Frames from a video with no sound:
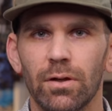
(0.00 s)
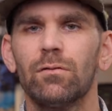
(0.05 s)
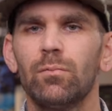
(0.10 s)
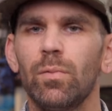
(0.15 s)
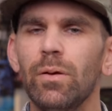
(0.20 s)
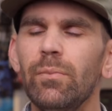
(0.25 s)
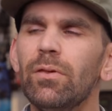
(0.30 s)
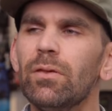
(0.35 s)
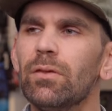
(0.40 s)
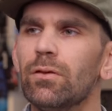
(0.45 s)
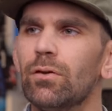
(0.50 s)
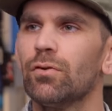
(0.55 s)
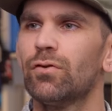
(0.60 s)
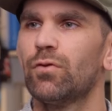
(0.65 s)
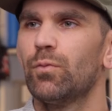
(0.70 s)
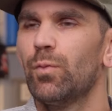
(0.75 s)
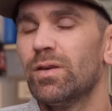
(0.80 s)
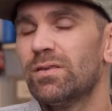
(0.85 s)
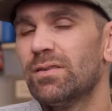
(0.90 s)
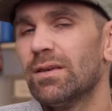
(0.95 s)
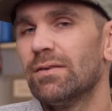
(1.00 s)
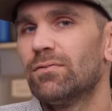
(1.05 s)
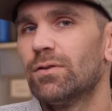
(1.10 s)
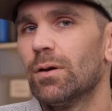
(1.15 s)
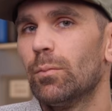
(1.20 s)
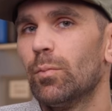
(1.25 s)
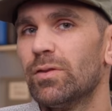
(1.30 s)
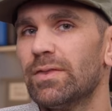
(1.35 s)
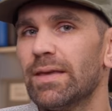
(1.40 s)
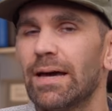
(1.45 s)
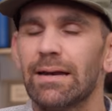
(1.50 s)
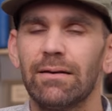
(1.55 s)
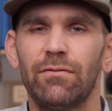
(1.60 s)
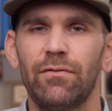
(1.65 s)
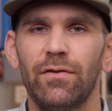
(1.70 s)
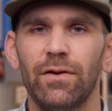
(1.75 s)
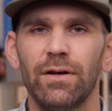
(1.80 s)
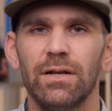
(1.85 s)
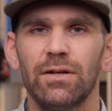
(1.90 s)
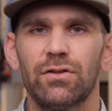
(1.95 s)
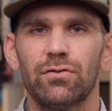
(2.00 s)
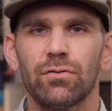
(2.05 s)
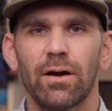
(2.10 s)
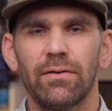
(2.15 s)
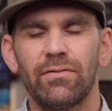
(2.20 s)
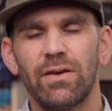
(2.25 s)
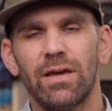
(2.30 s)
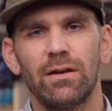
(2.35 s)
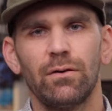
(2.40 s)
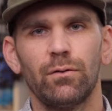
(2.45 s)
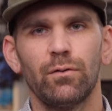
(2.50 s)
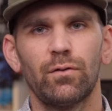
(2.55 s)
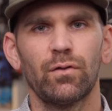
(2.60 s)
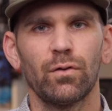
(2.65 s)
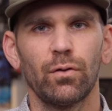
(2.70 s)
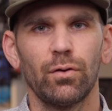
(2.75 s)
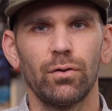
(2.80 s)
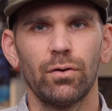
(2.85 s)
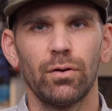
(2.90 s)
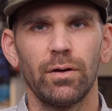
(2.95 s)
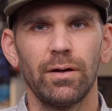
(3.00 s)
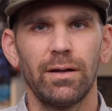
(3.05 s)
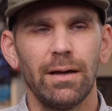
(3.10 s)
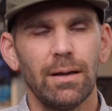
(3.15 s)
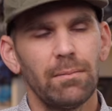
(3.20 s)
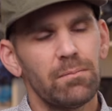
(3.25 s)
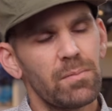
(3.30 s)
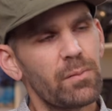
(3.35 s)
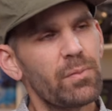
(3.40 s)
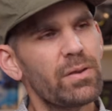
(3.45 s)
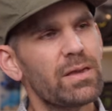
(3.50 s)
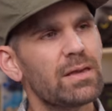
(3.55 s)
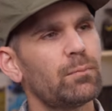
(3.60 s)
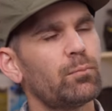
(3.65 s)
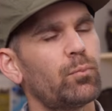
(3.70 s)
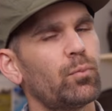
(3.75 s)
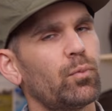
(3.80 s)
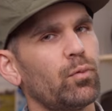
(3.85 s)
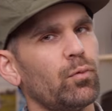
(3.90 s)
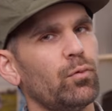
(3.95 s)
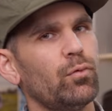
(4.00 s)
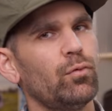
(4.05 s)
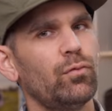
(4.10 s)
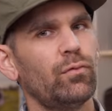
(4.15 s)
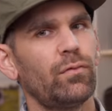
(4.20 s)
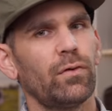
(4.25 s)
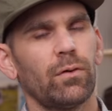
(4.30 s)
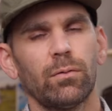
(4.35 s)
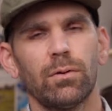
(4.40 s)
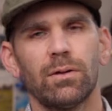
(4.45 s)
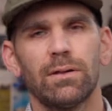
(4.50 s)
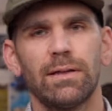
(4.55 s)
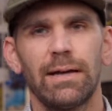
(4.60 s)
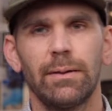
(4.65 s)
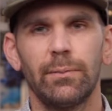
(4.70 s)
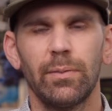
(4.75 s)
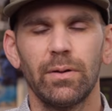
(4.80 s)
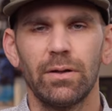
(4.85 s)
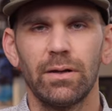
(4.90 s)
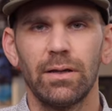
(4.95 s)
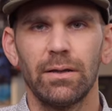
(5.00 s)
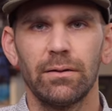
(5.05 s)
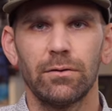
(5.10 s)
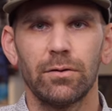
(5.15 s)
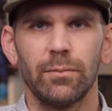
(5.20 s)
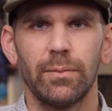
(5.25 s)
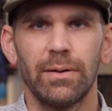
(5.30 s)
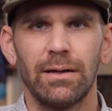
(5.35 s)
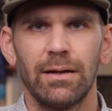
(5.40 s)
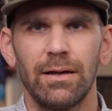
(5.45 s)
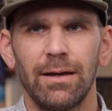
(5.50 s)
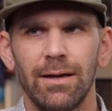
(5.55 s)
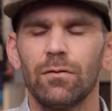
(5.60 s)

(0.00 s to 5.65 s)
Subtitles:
So maybe the little tweaks they've done with that Infinity Drive and new solenoid maybe improve reliability a little bit.